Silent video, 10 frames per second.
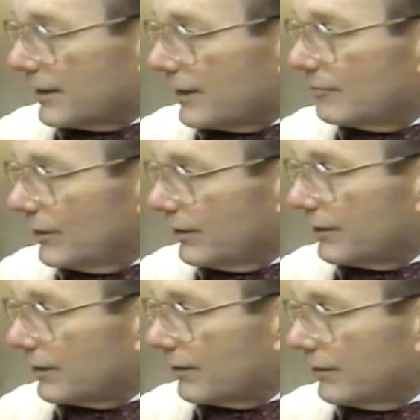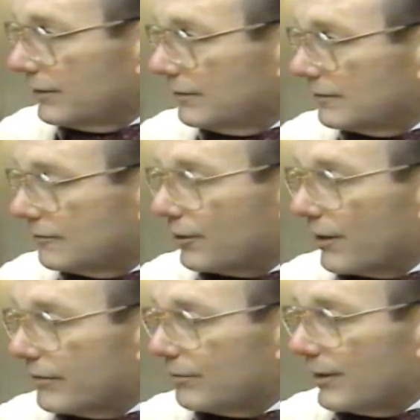that building going,
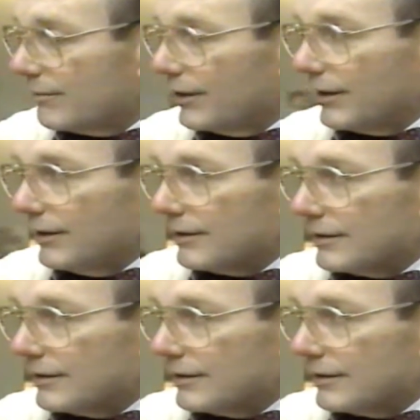wherever it may be.